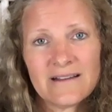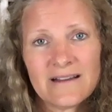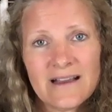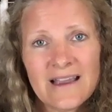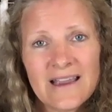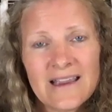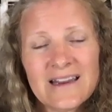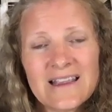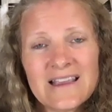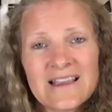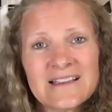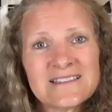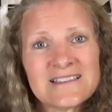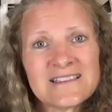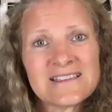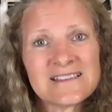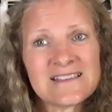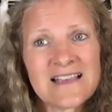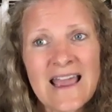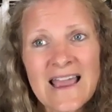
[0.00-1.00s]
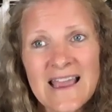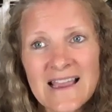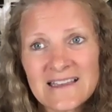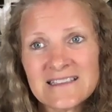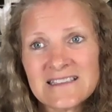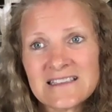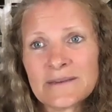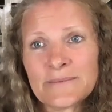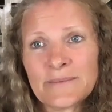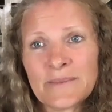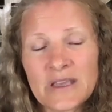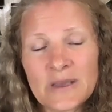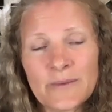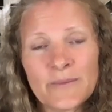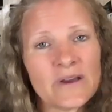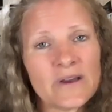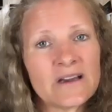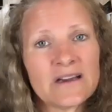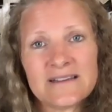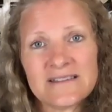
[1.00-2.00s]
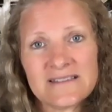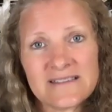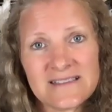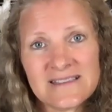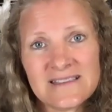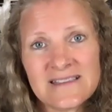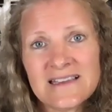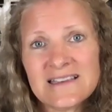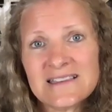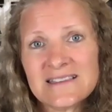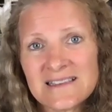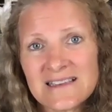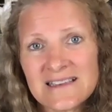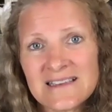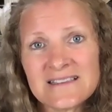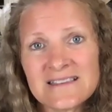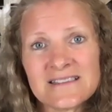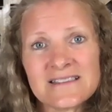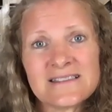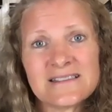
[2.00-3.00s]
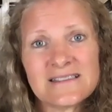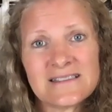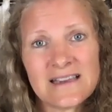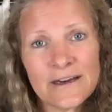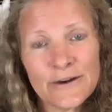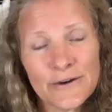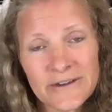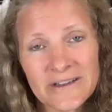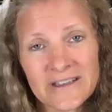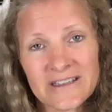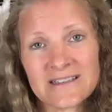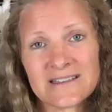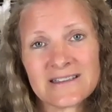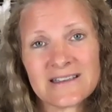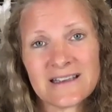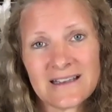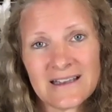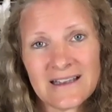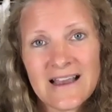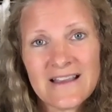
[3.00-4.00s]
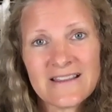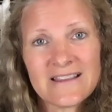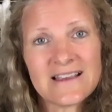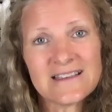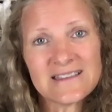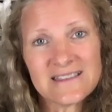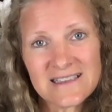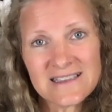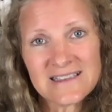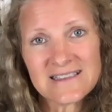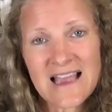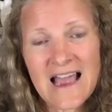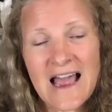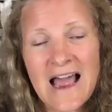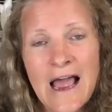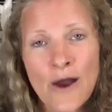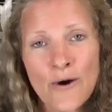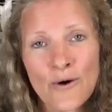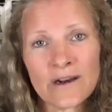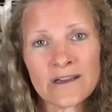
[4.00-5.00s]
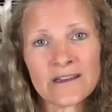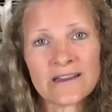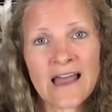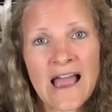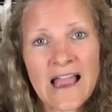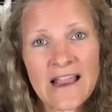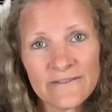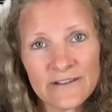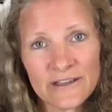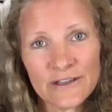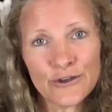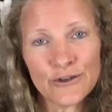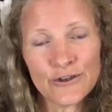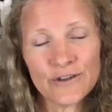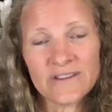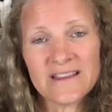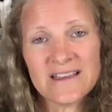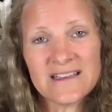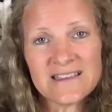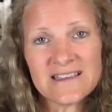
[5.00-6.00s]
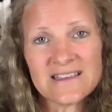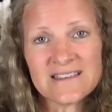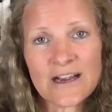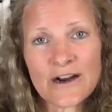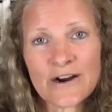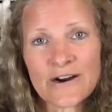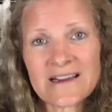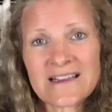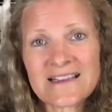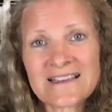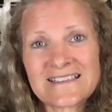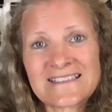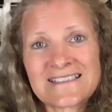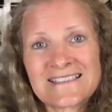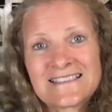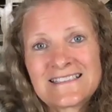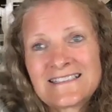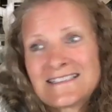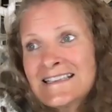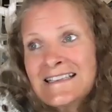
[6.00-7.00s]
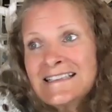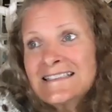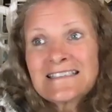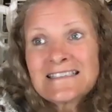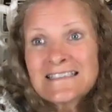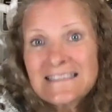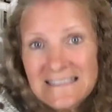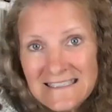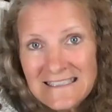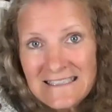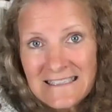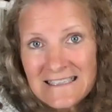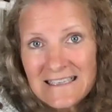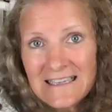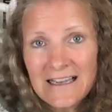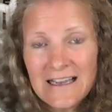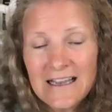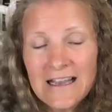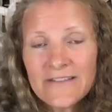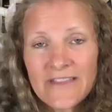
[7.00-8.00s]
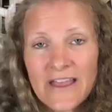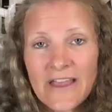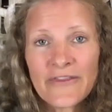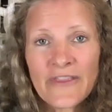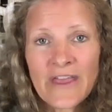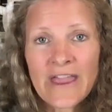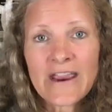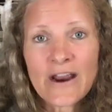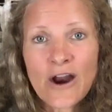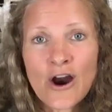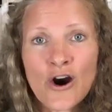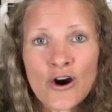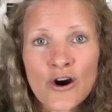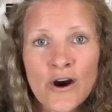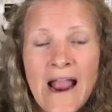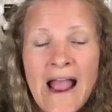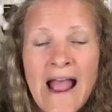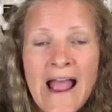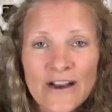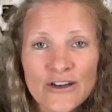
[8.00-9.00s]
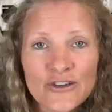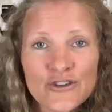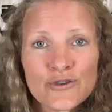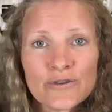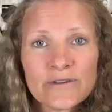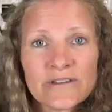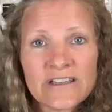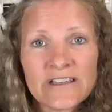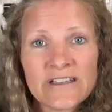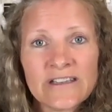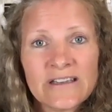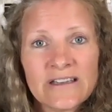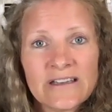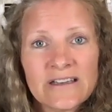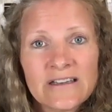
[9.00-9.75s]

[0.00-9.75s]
And it's sad to me, because this is serious. This is our livelihood. This is our existence that they are actually